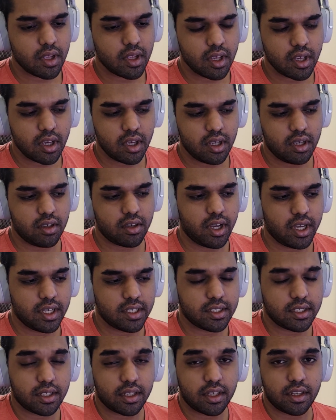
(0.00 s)
Hello guys
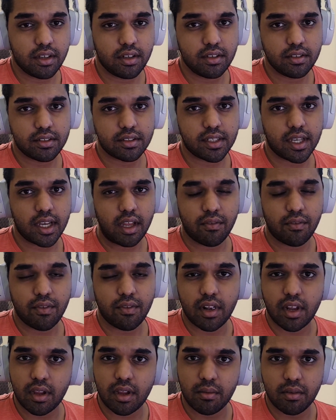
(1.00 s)
and girls and
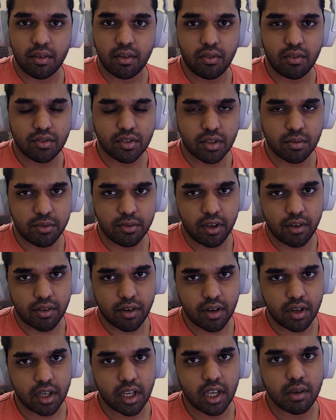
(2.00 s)
welcome to Rishabh
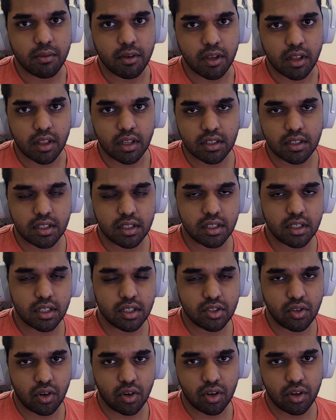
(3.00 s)
Dhanaka Gaming. This is a
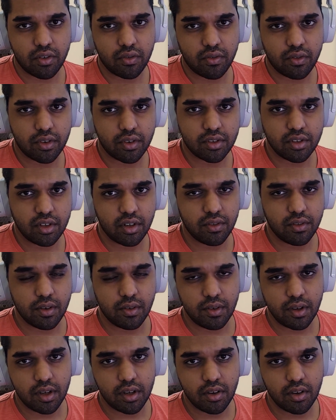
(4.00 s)
shorter version of the
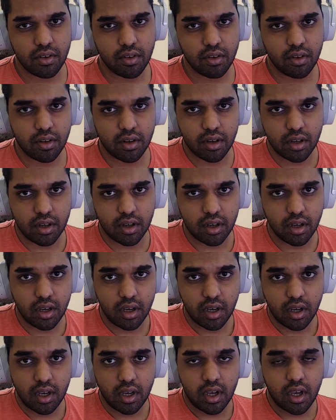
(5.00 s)
video.
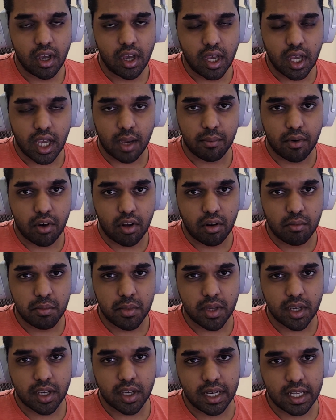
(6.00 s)
I'm gonna
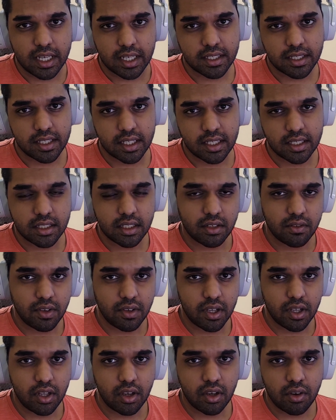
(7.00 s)
make an extensive
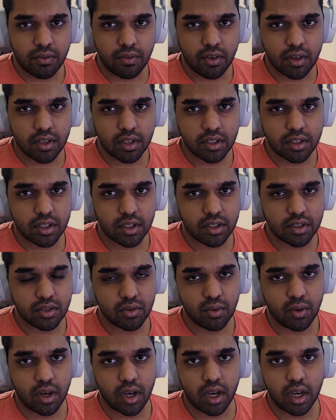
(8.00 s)
video for this
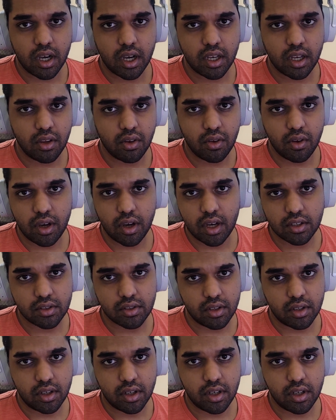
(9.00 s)
issue and you guys
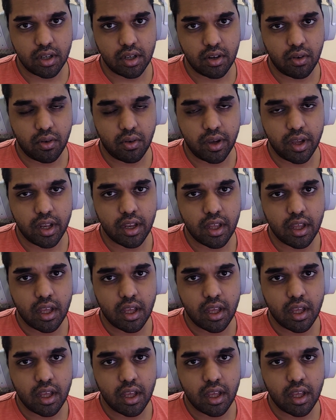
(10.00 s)
already know it.